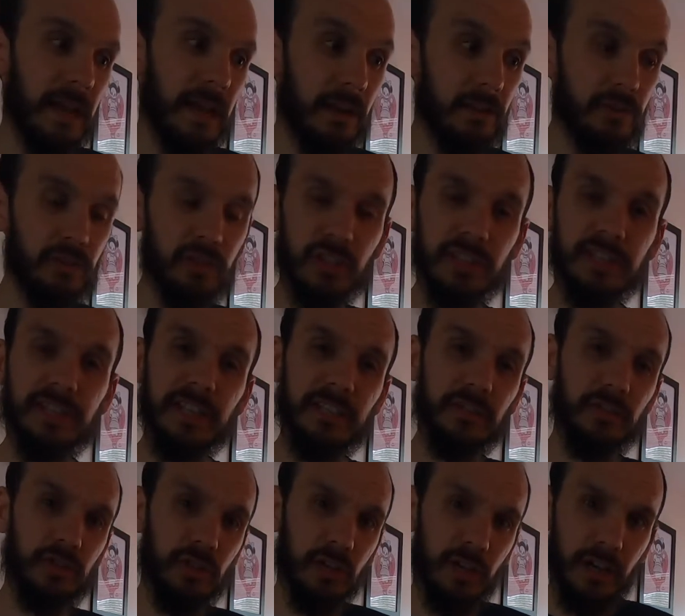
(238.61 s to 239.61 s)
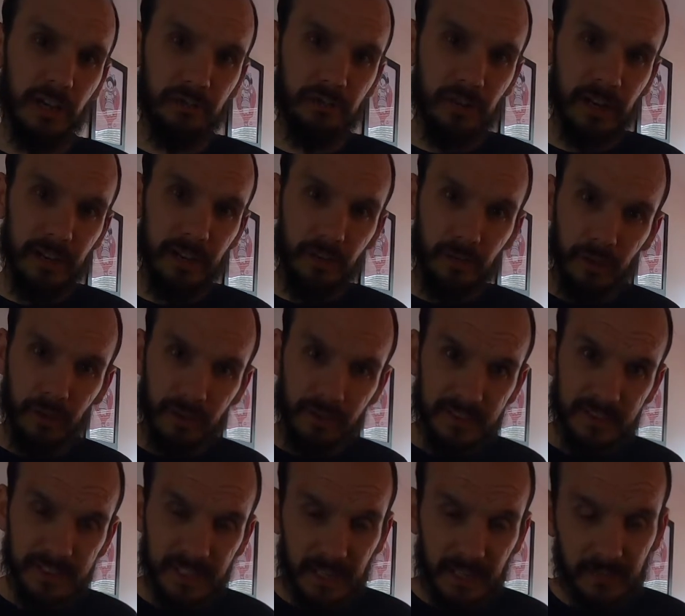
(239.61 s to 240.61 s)
And I'll just continue to hydrate throughout
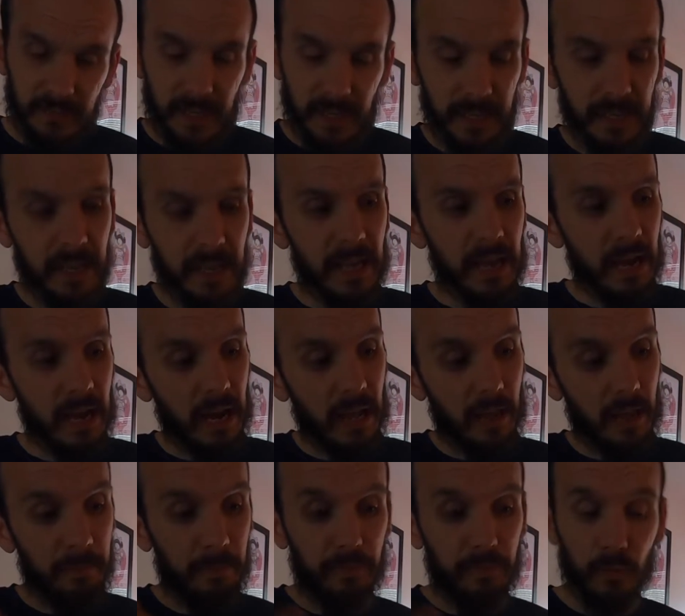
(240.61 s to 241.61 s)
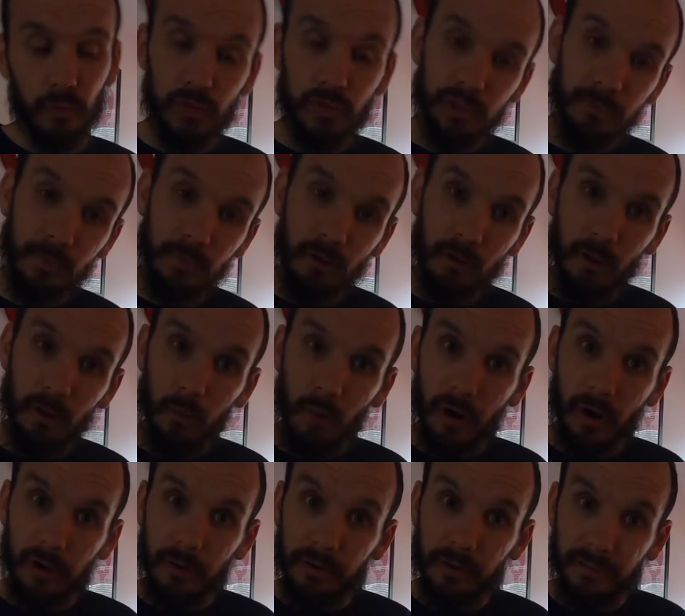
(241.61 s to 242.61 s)
this evening before tomorrow,
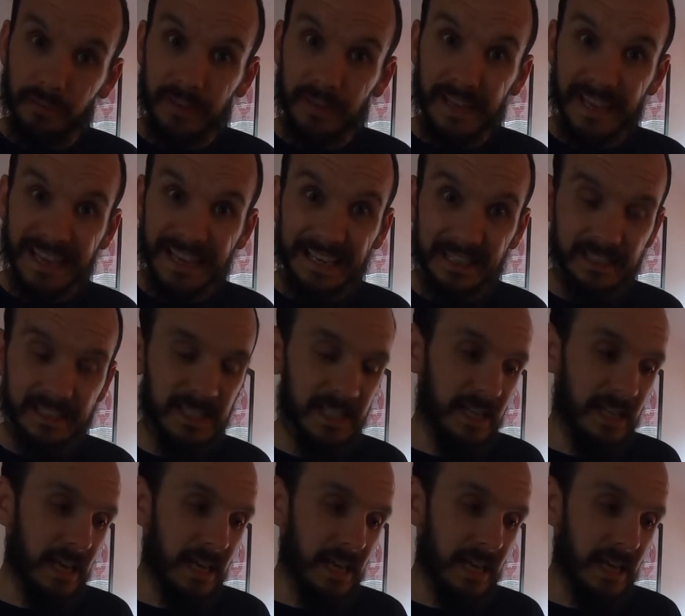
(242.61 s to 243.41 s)
where I'll then eat